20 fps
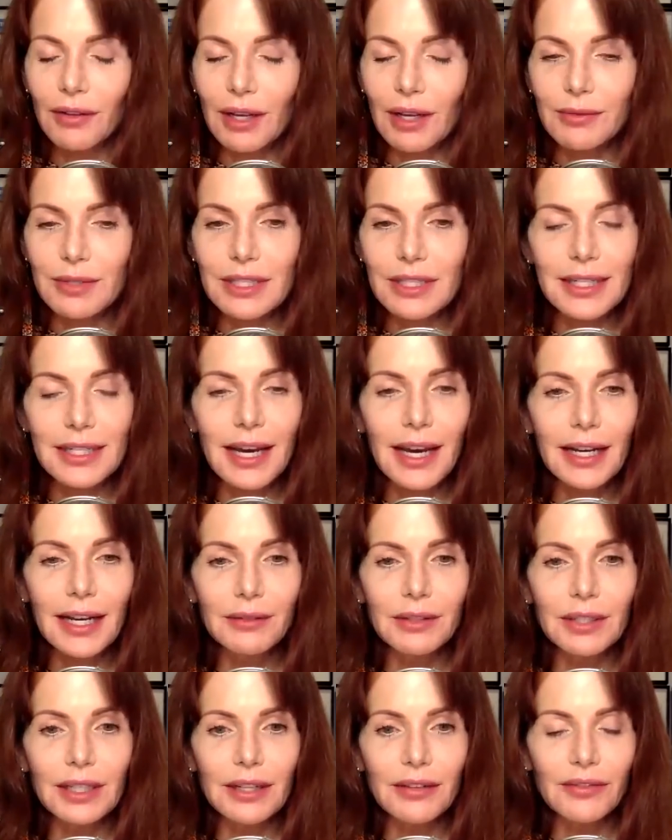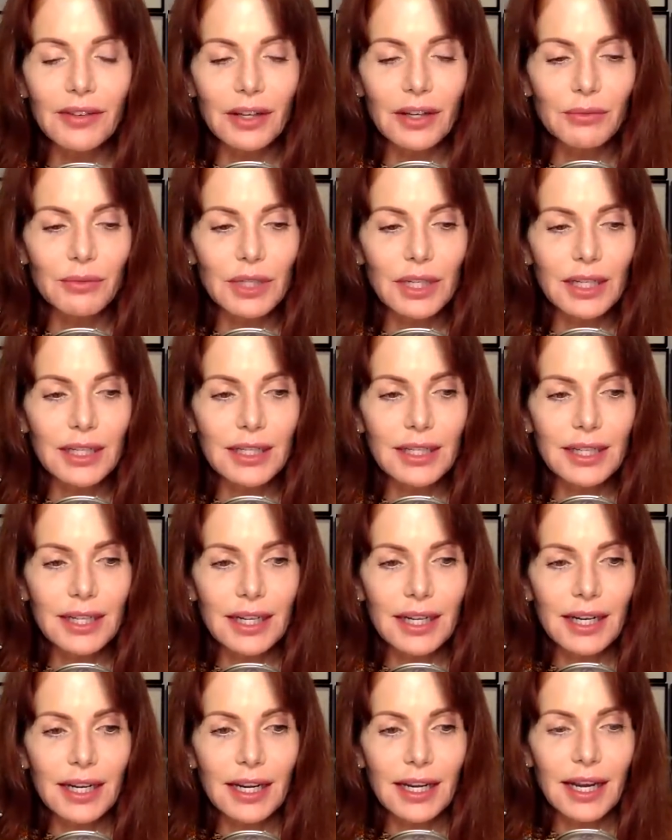that was the title when they filmed it.
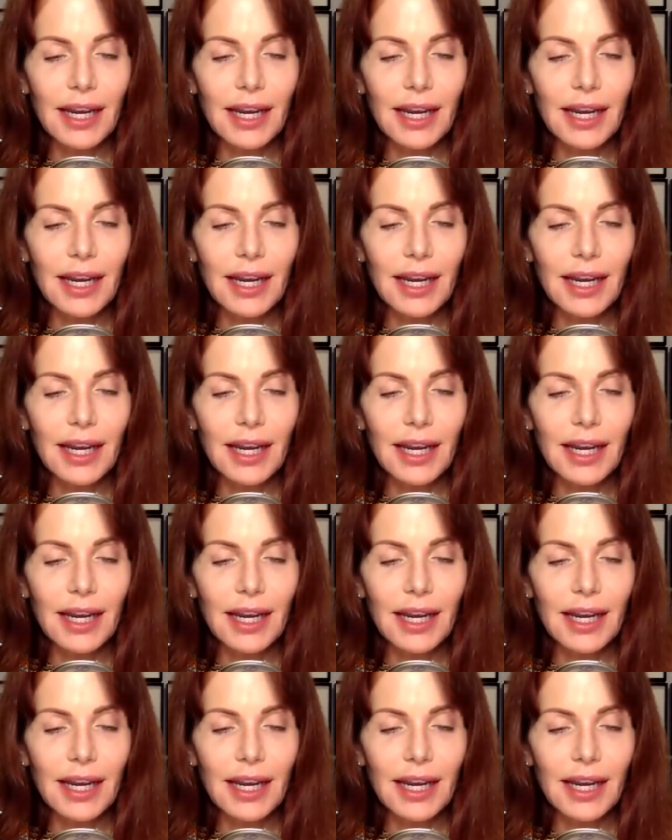Nope.